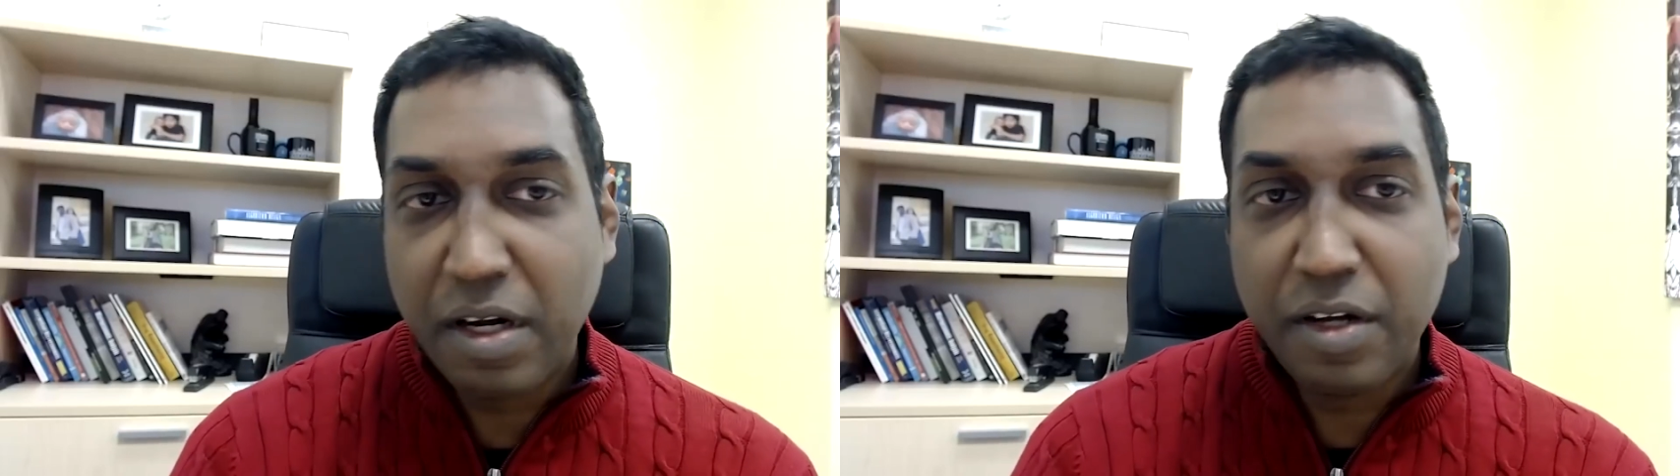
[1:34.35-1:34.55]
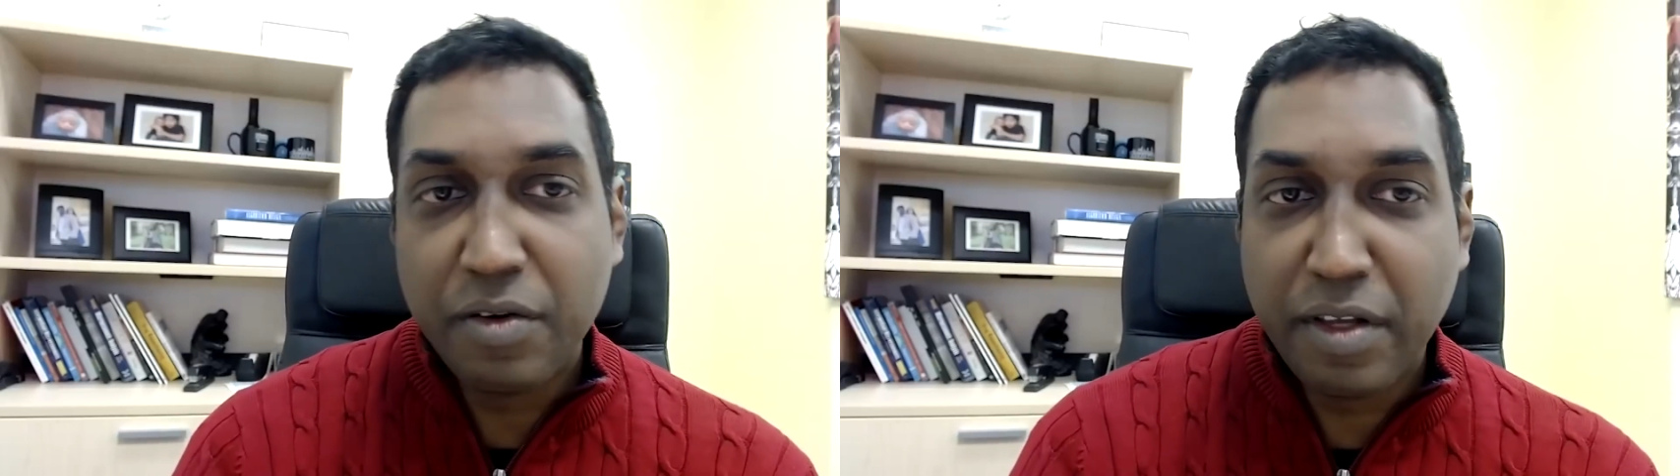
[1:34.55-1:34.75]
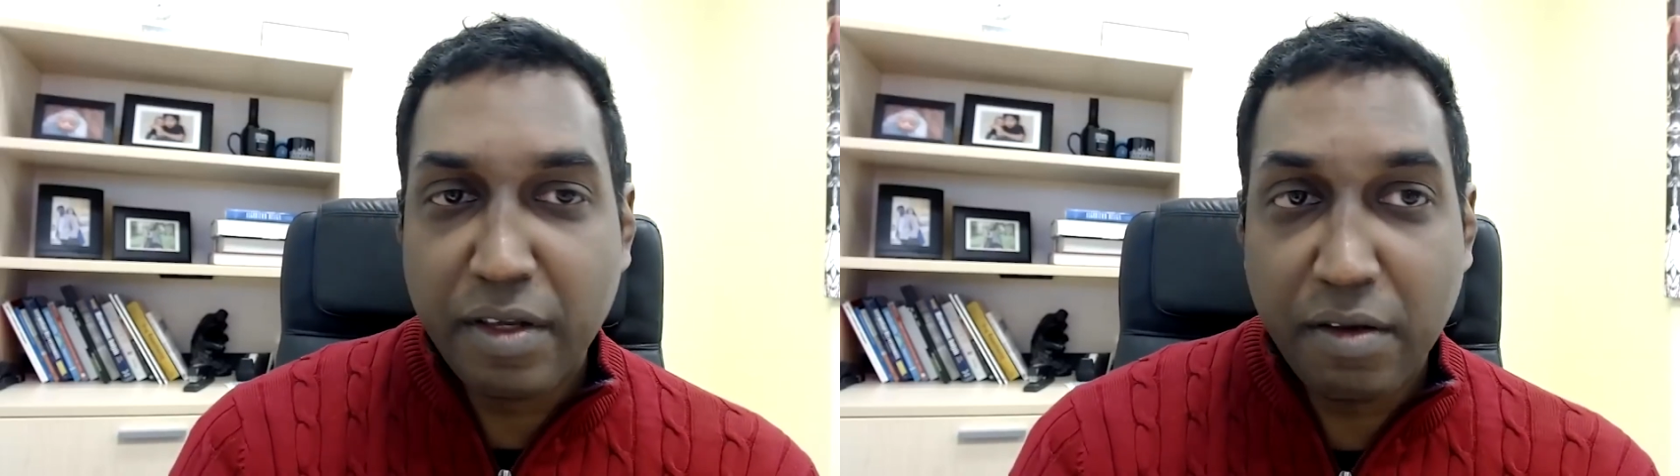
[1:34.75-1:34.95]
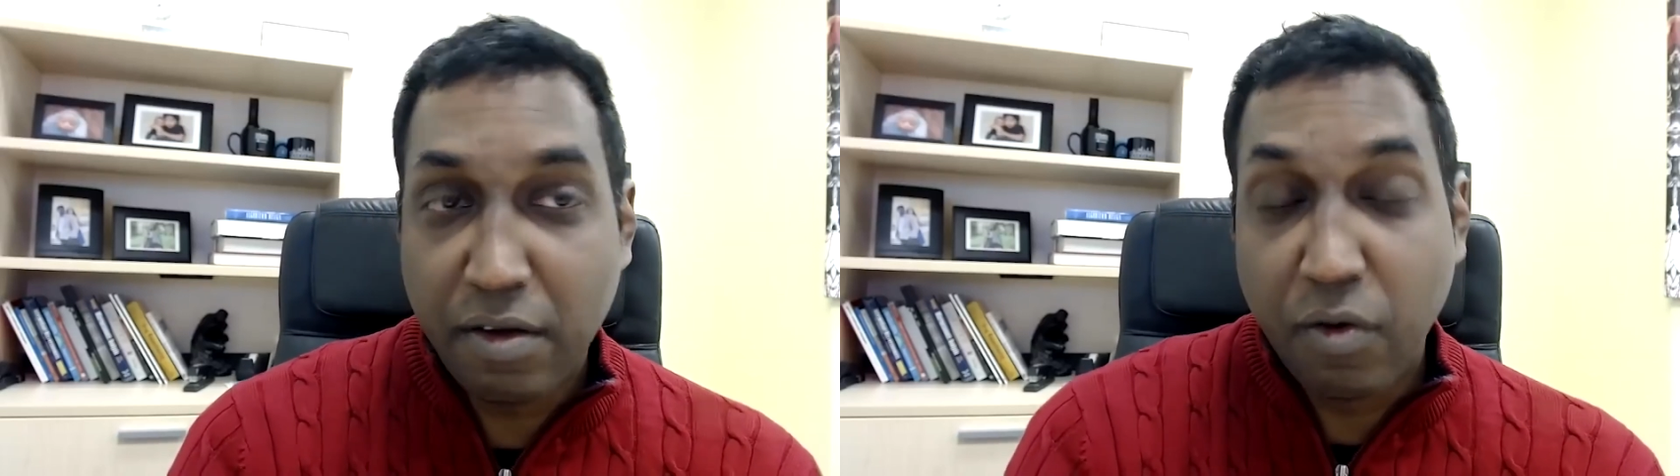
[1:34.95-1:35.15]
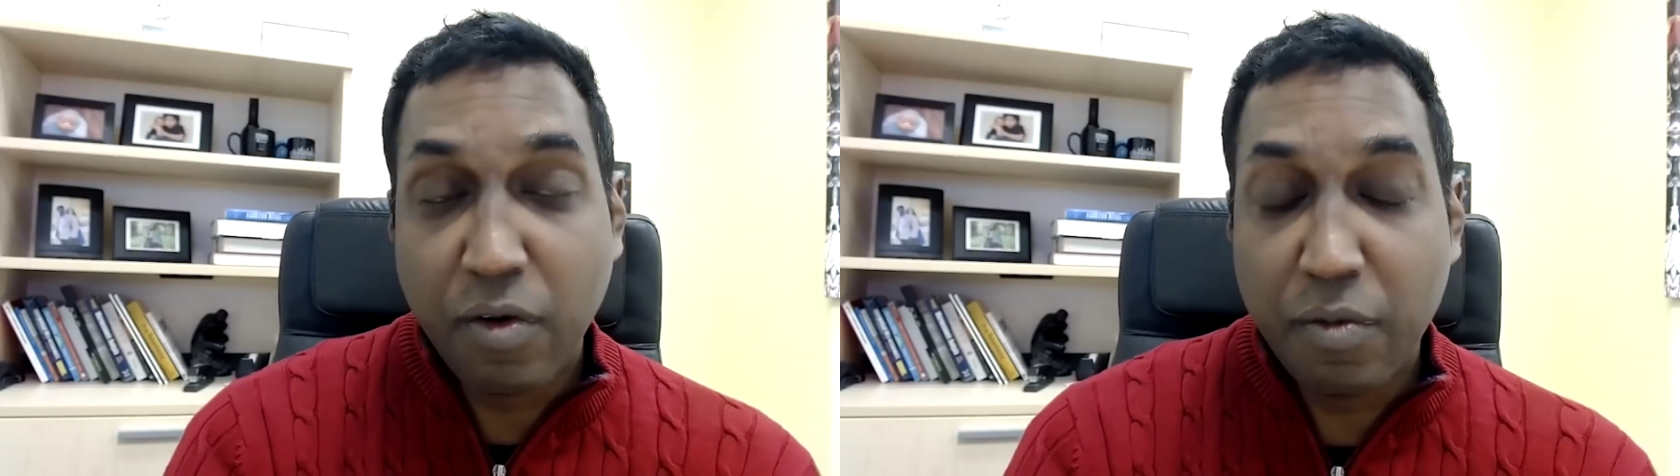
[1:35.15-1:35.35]

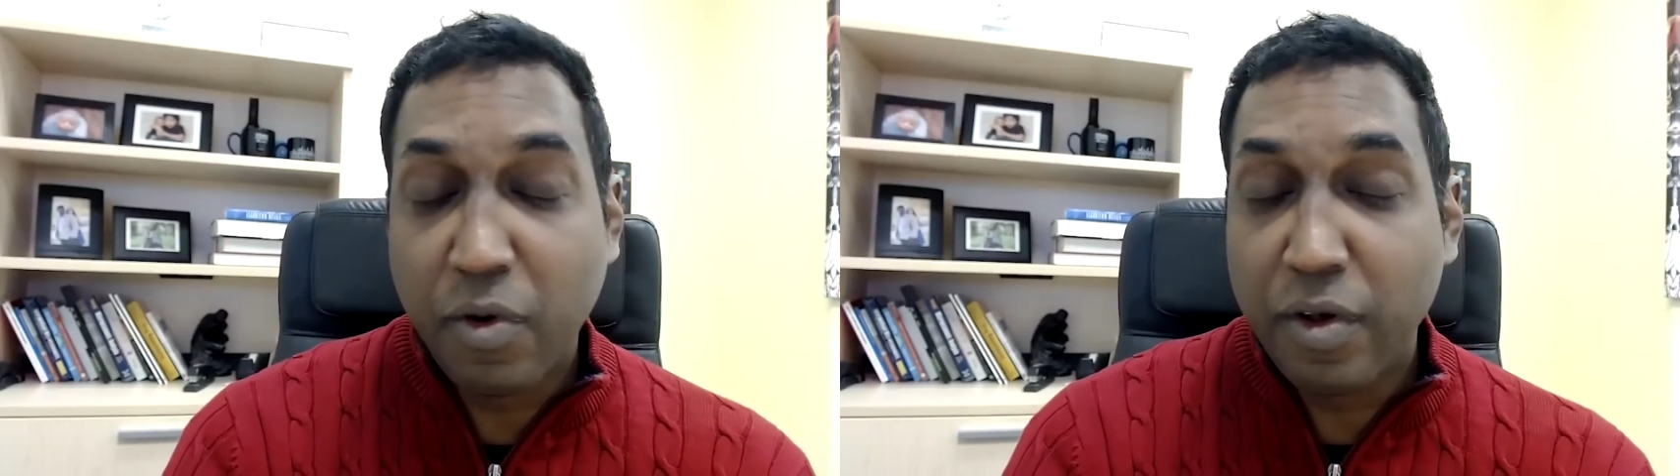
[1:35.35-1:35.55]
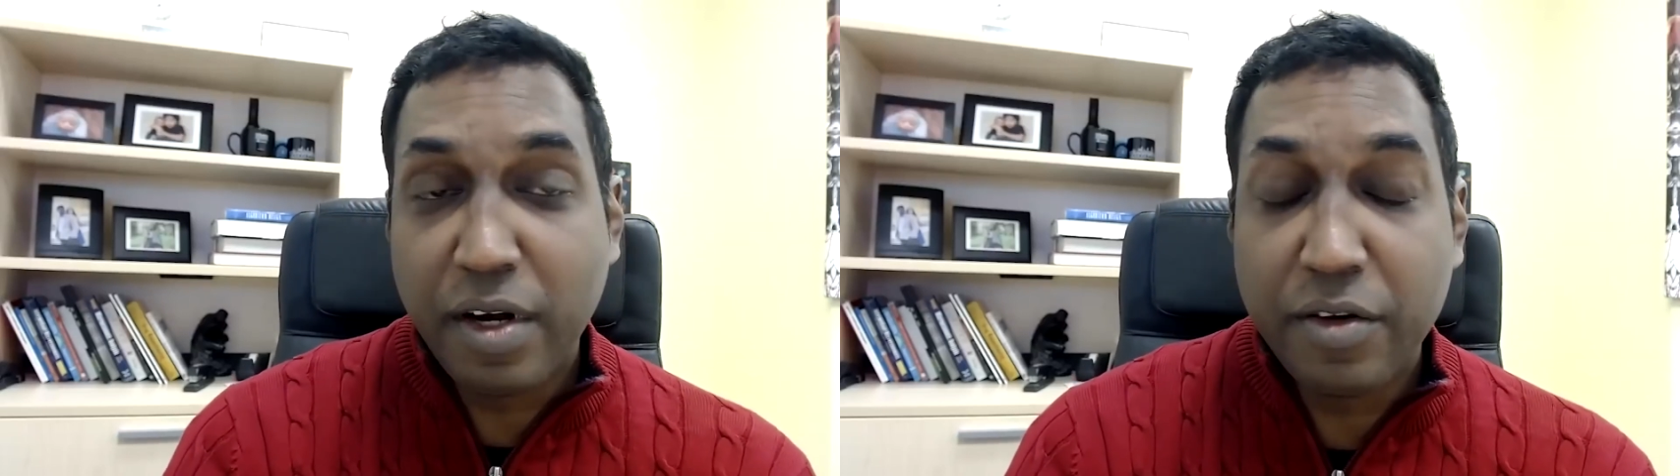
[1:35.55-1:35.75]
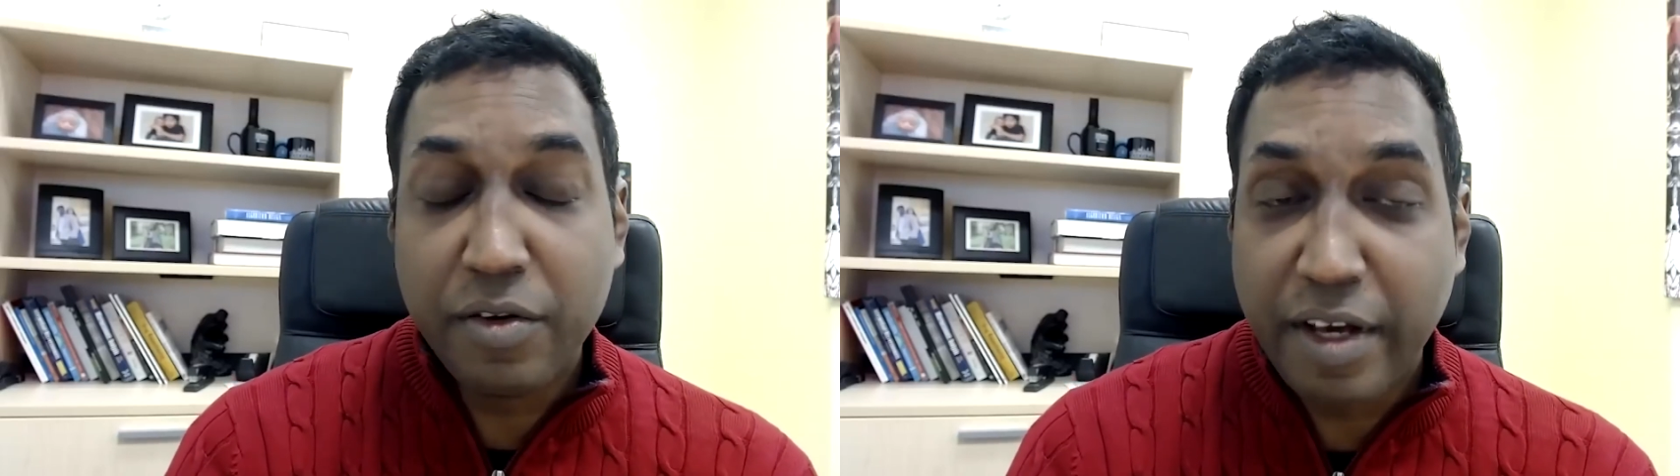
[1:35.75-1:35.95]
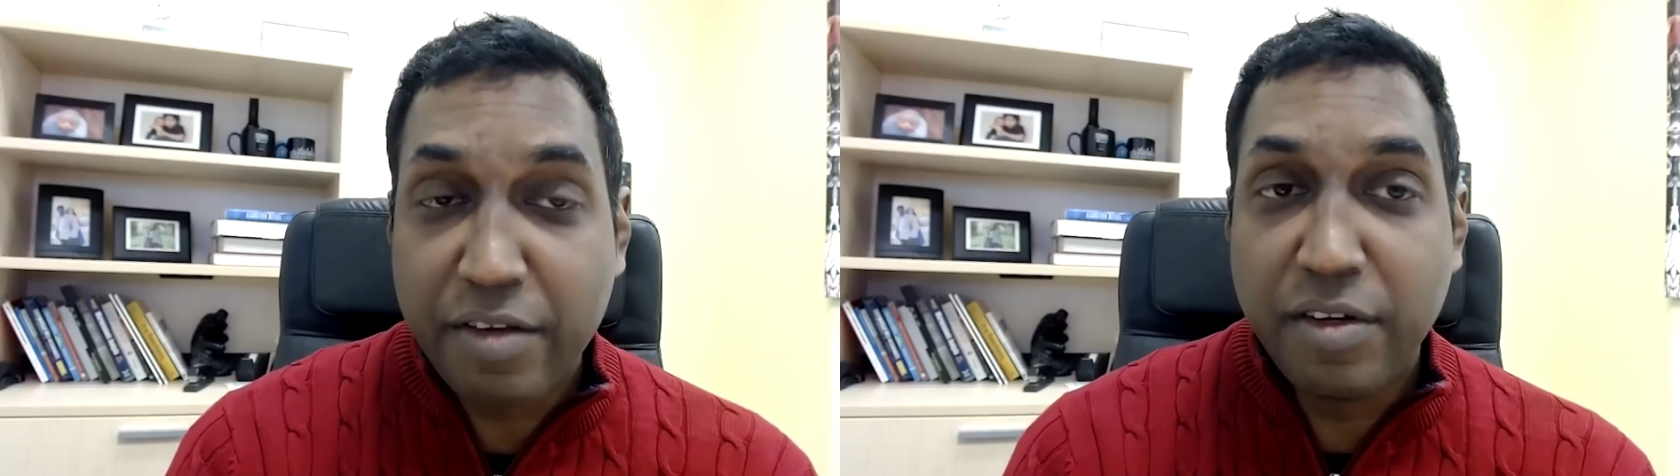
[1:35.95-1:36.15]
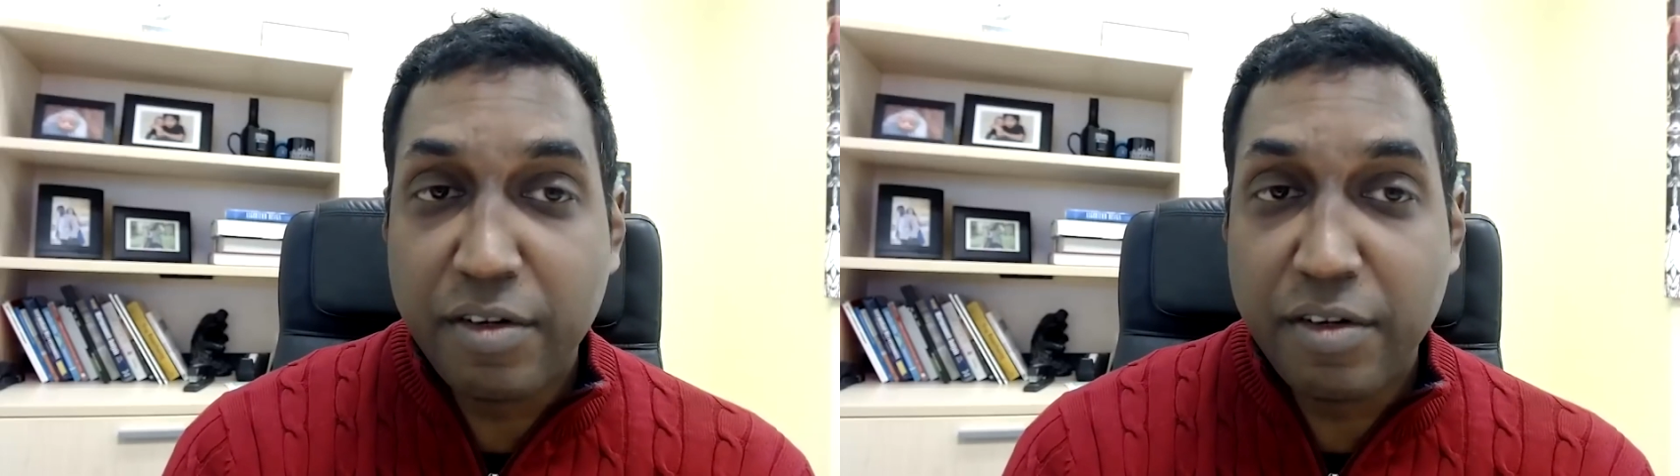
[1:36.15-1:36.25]
100,000